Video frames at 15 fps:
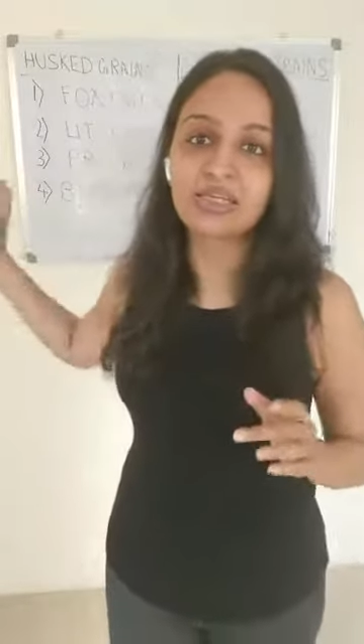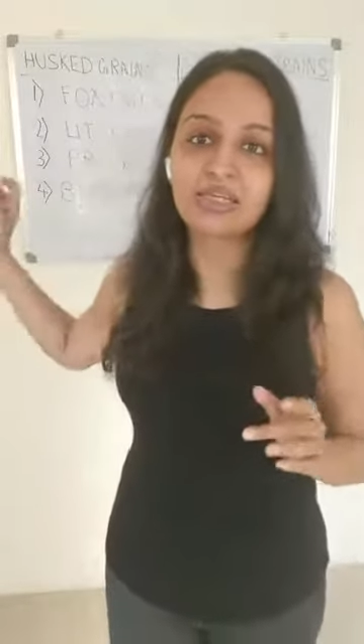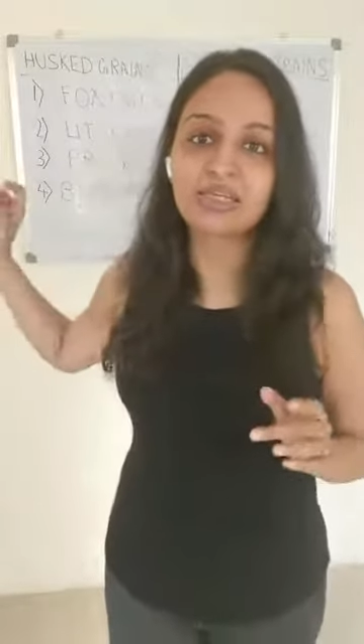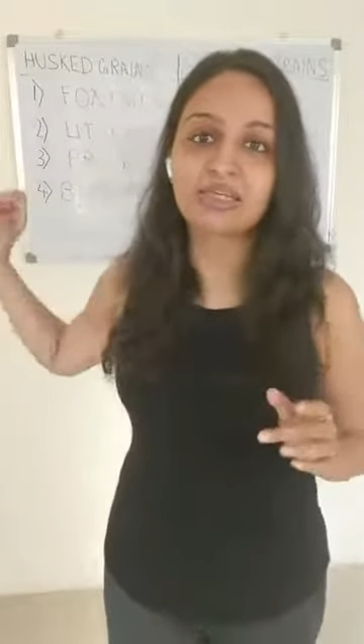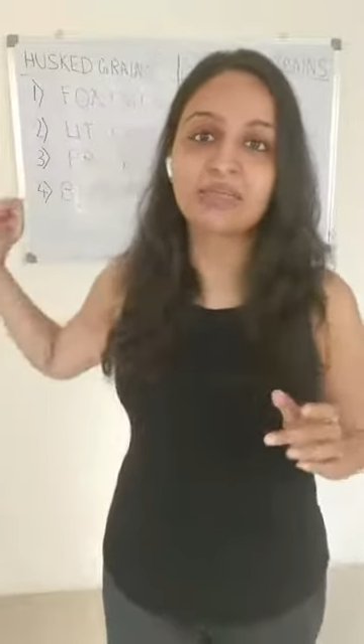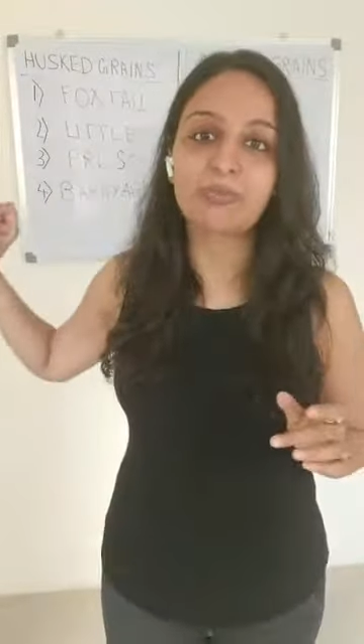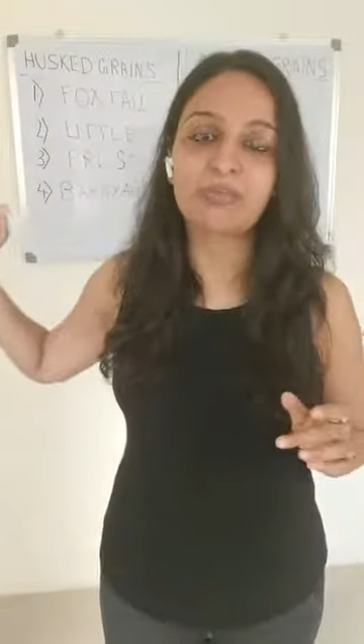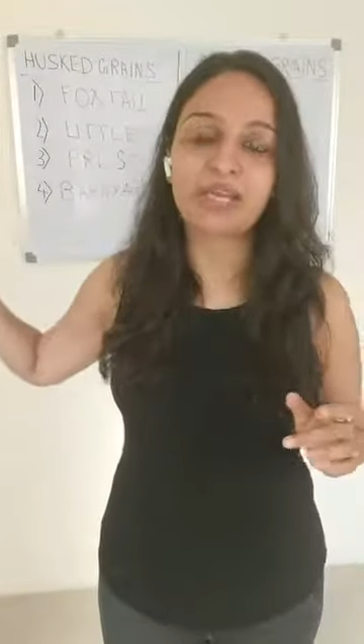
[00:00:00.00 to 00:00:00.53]

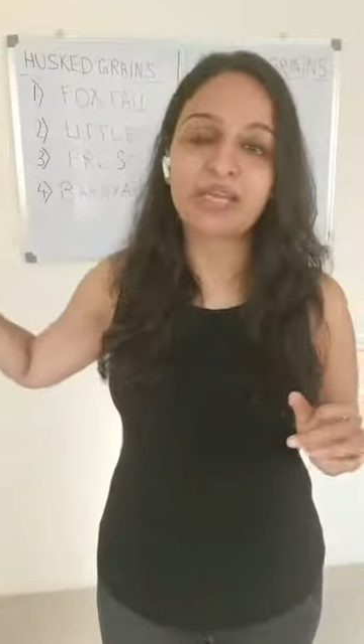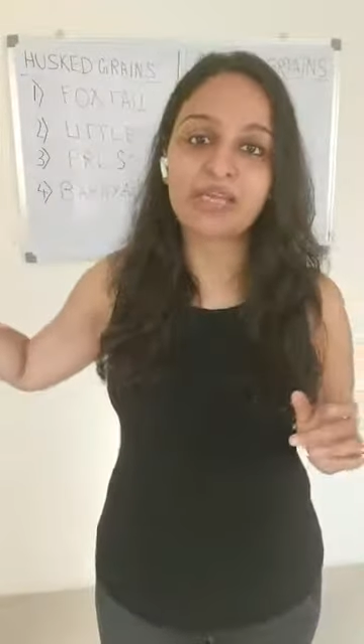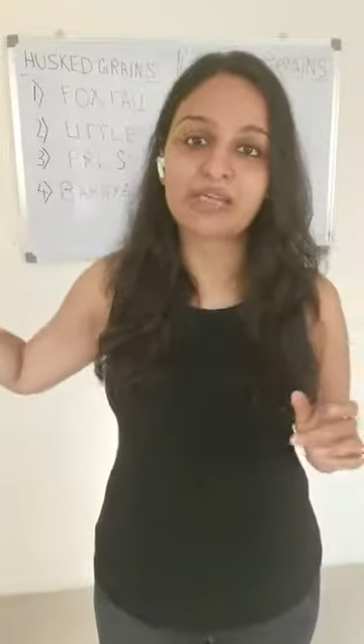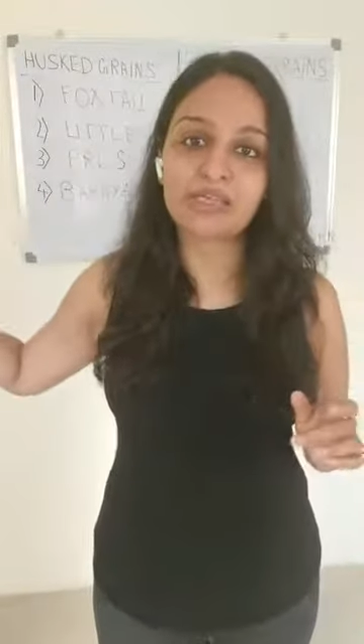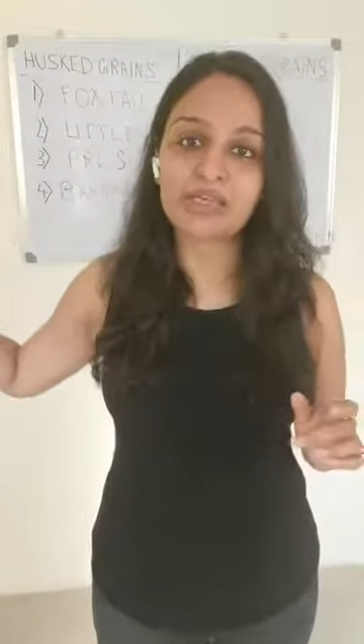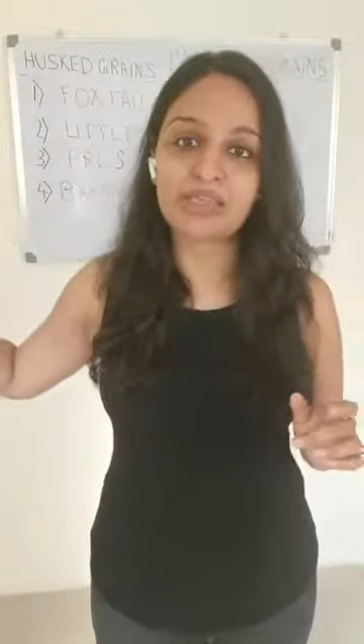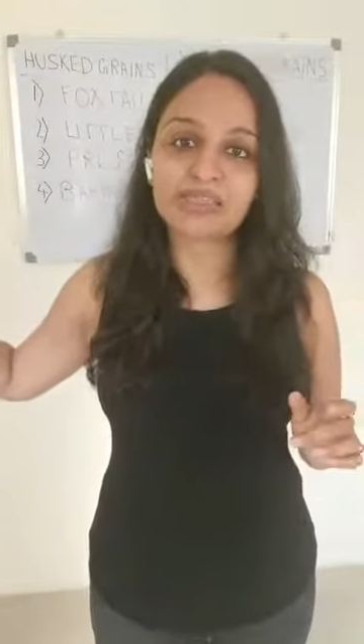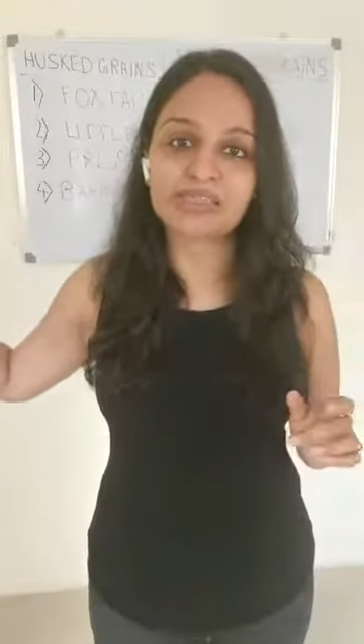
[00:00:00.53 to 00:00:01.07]
little
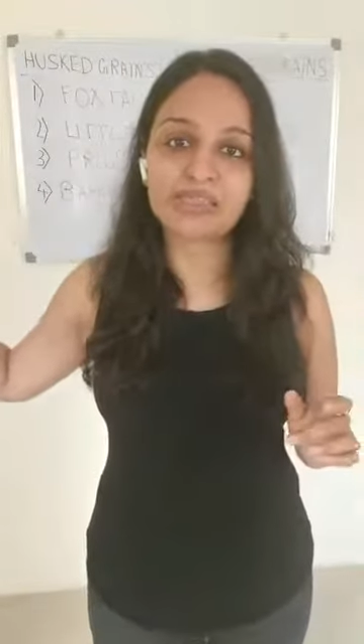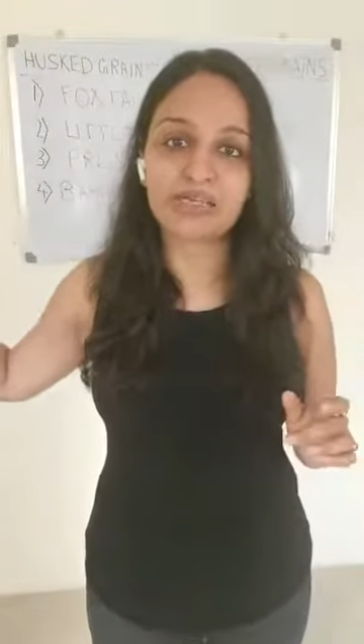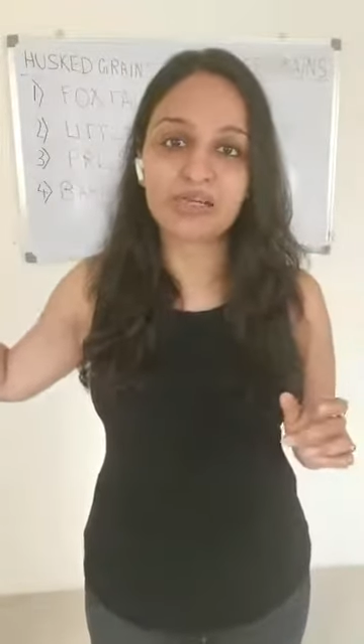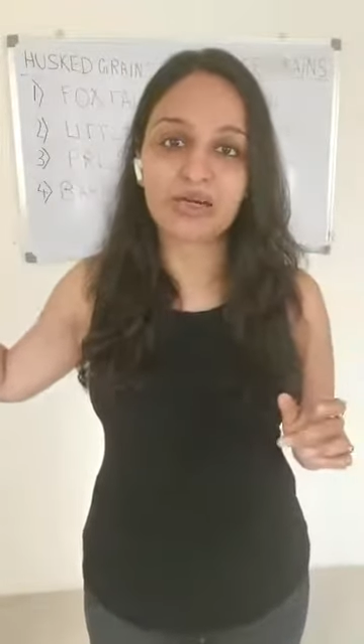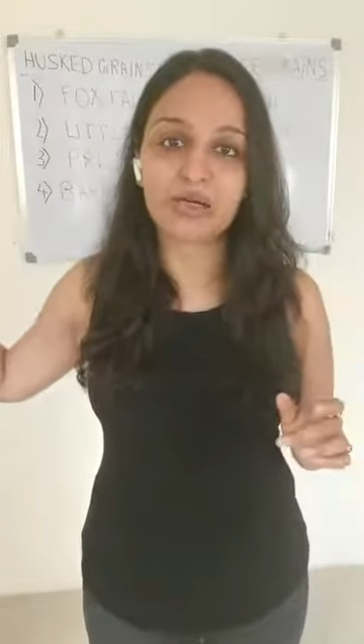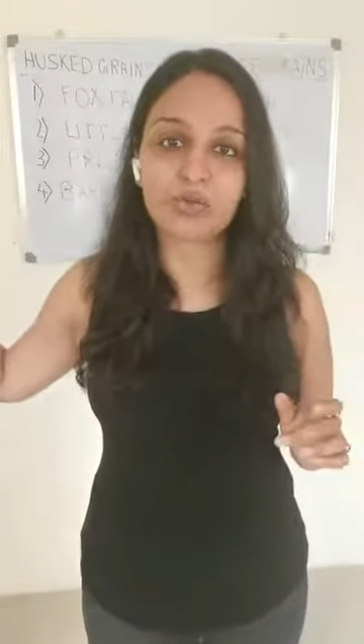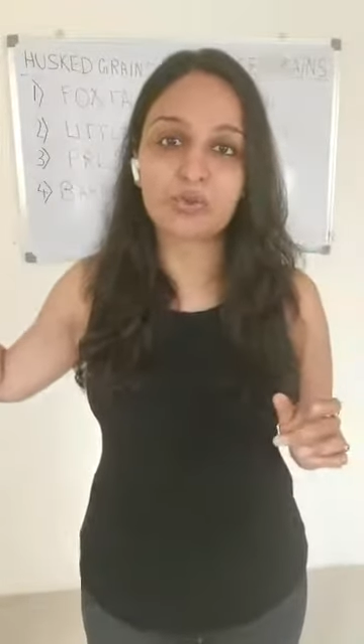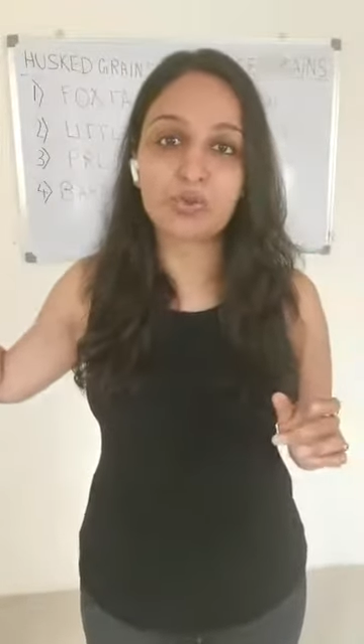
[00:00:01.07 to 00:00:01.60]
millet is
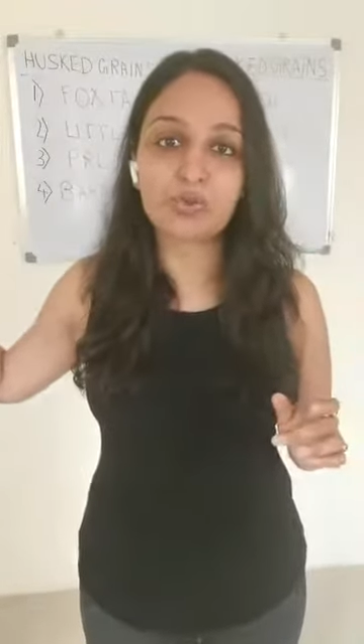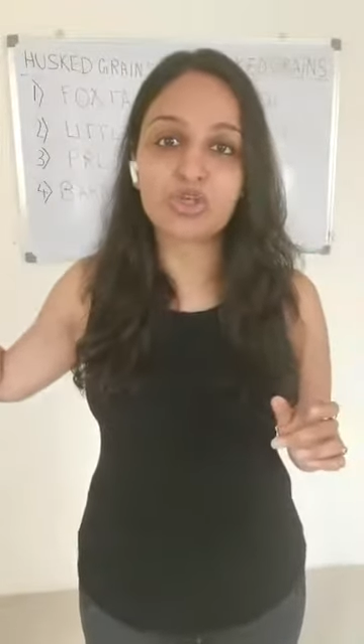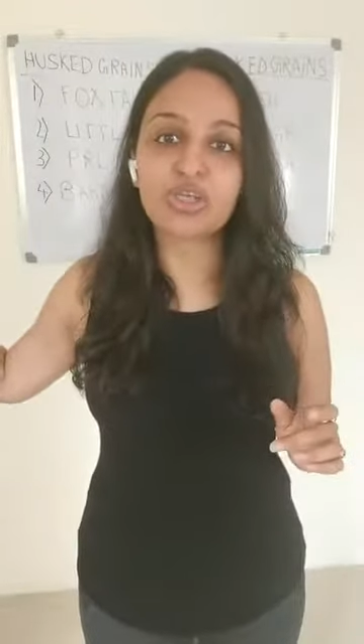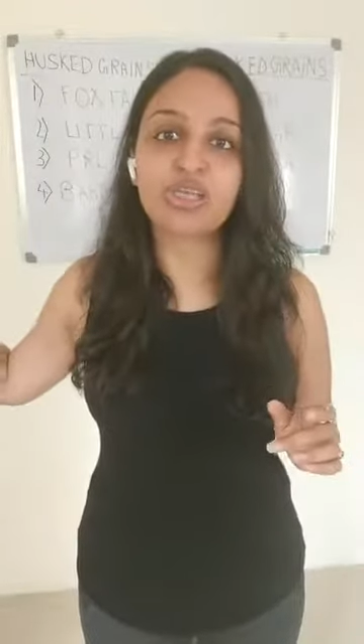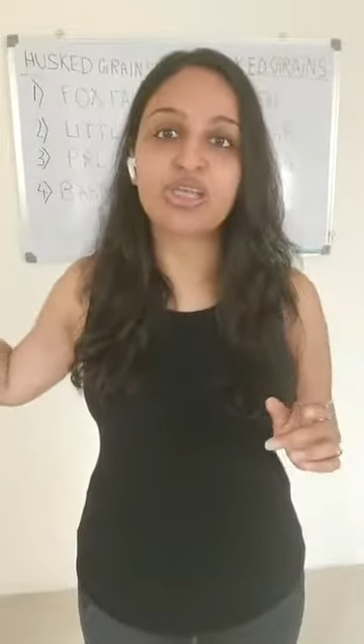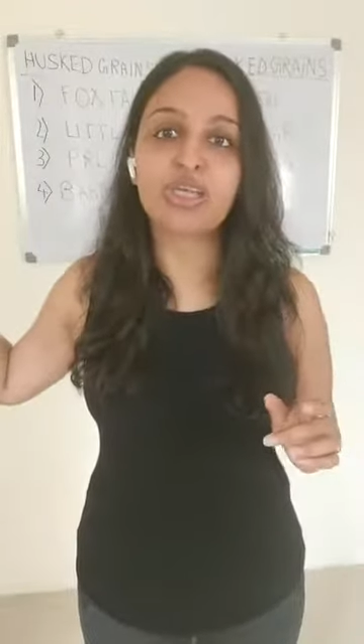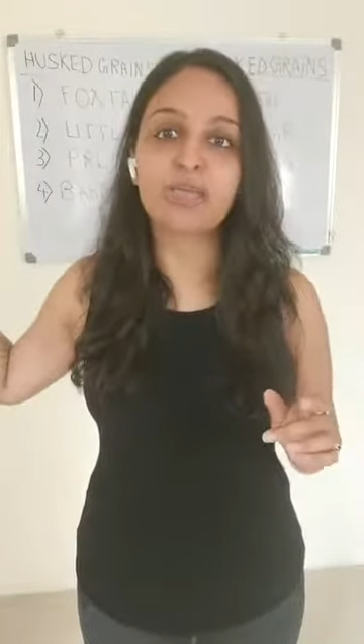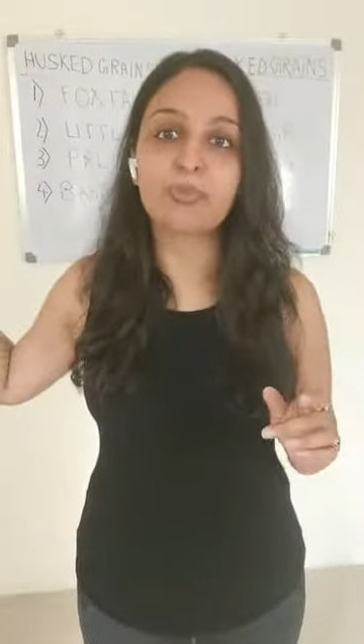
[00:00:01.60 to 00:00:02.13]

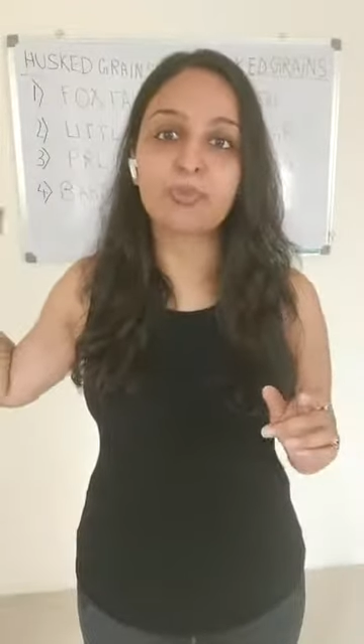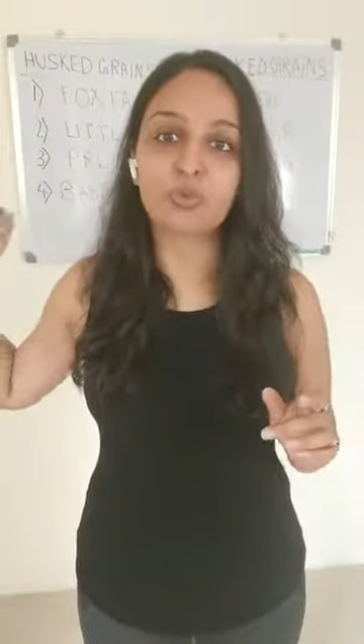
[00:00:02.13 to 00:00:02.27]
kutki,